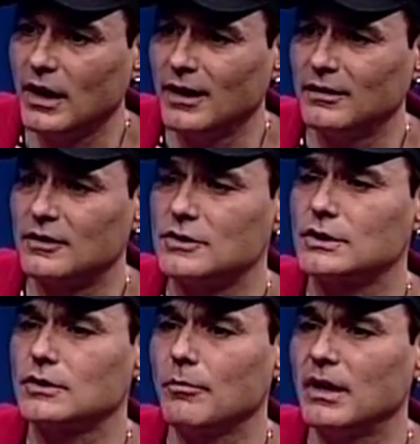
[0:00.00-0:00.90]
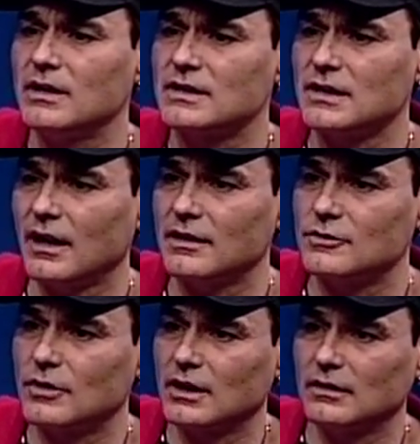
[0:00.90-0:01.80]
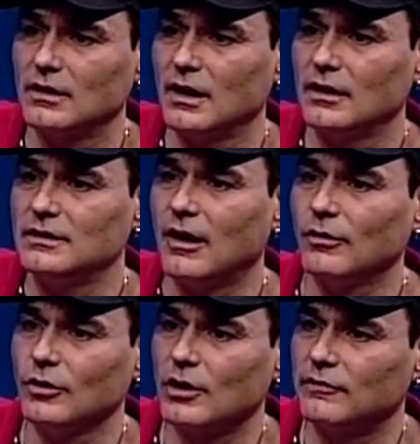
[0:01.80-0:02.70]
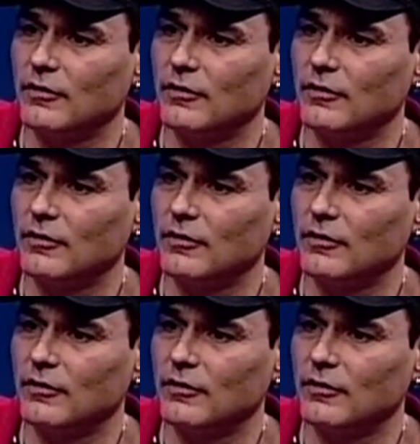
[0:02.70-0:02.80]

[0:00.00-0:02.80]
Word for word: there's so many sites you can download for free. There's no